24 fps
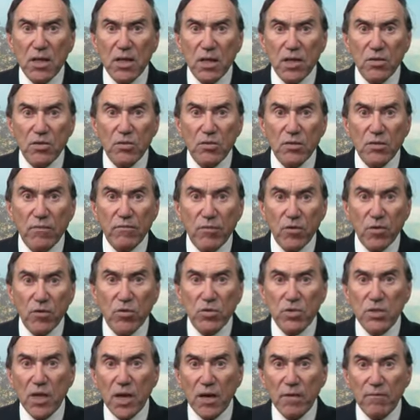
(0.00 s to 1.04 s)
under the
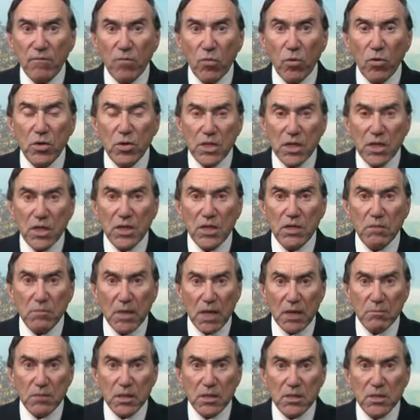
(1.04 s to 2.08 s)
First and 14th
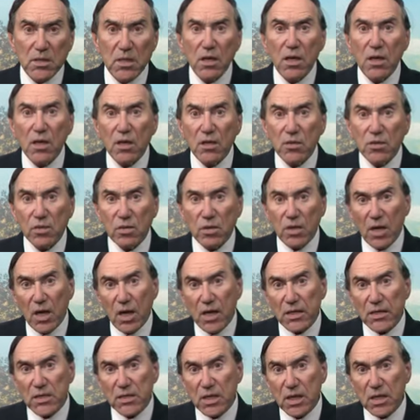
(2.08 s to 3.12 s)
Amendments to the
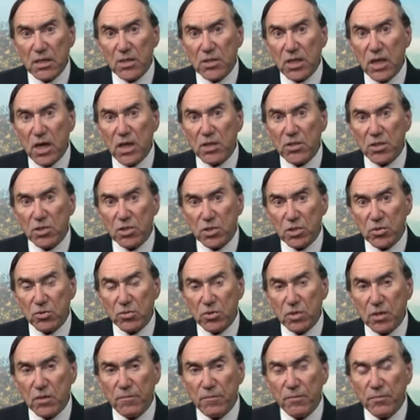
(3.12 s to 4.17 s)
United States
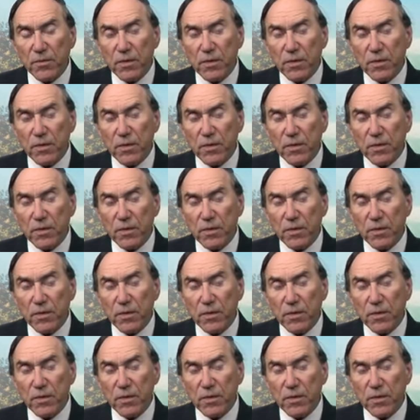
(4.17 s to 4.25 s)
Constitution.